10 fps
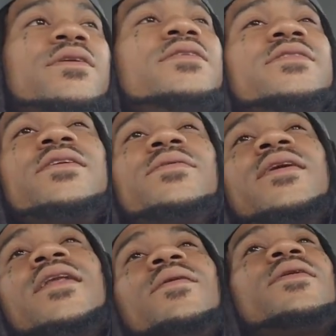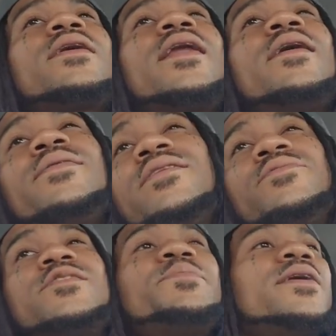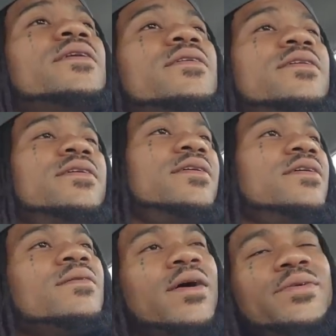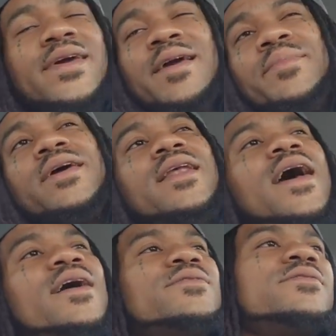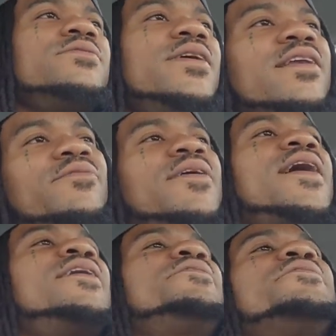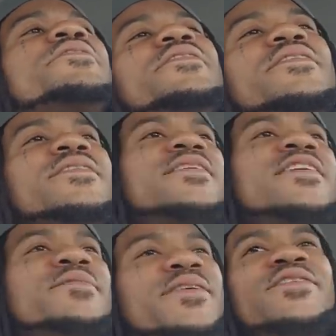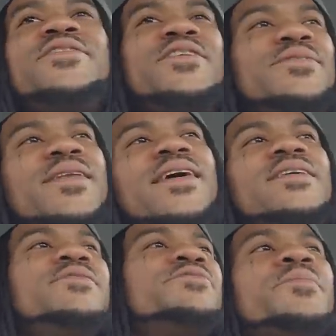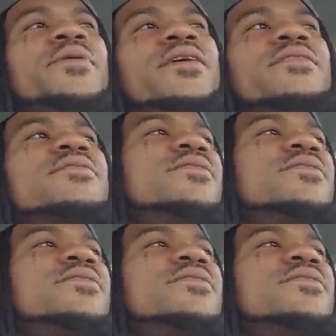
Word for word: He's still getting all the clout and the respect. Well, you can't be in the house. You got to ride to the hood. Nigga, we know you can do that. You from there.